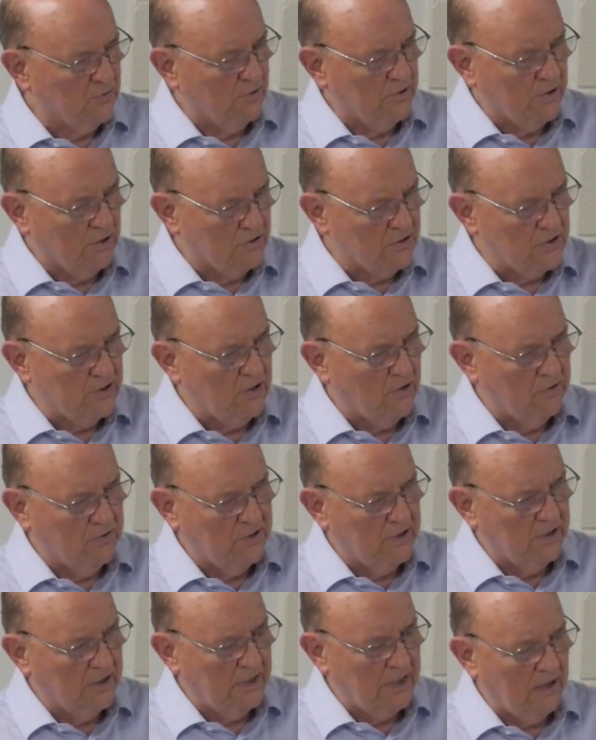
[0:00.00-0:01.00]
Well, those are no
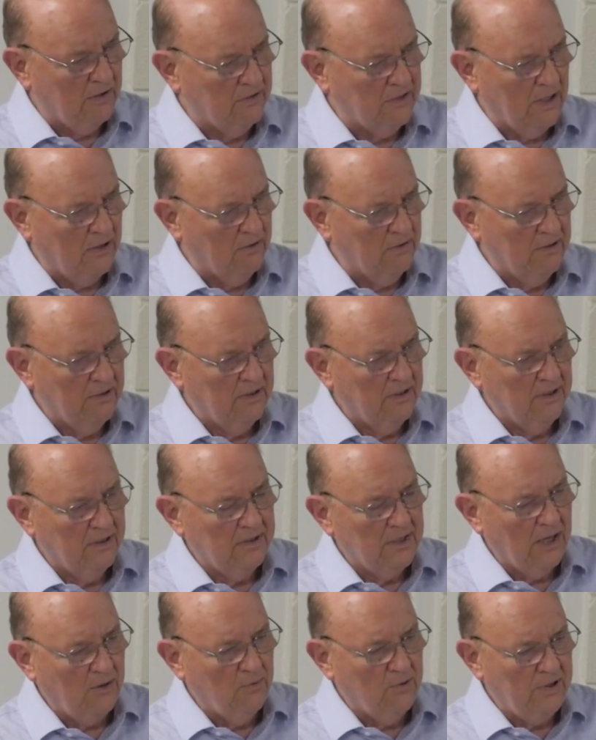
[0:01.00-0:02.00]
good.
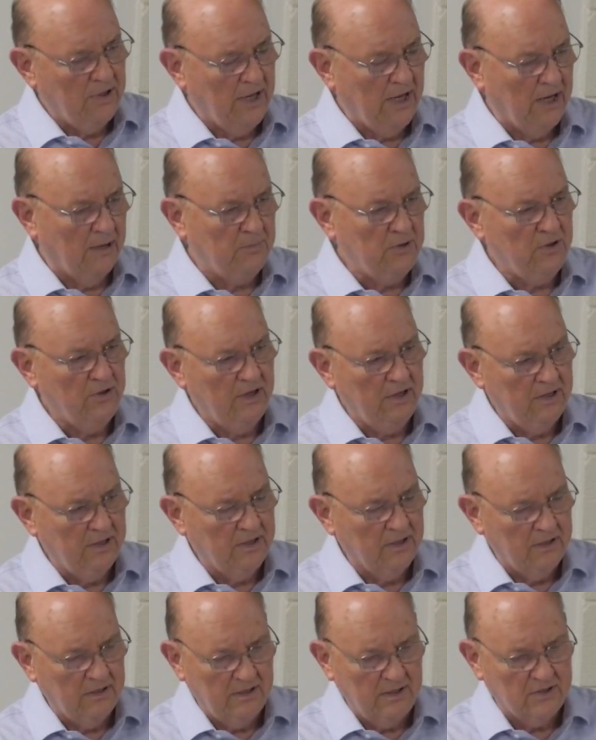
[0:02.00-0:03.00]
They wouldn't help. You need to
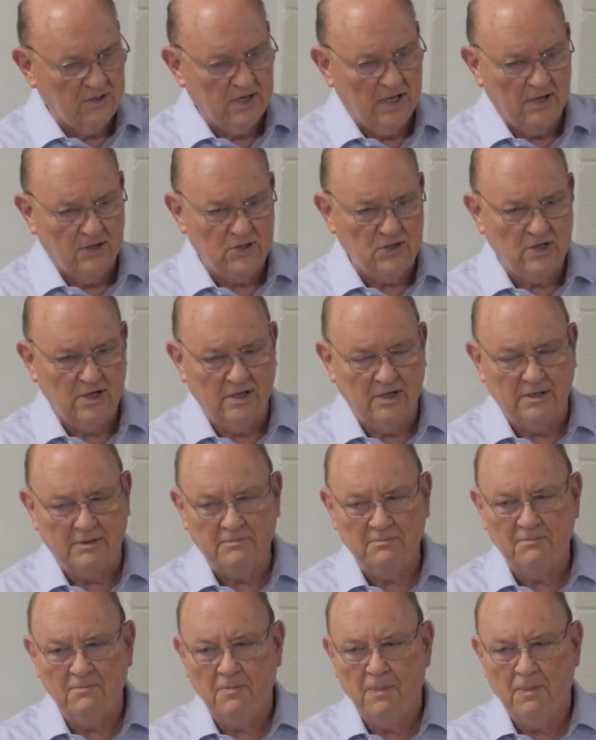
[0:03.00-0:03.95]
get this kind of shell.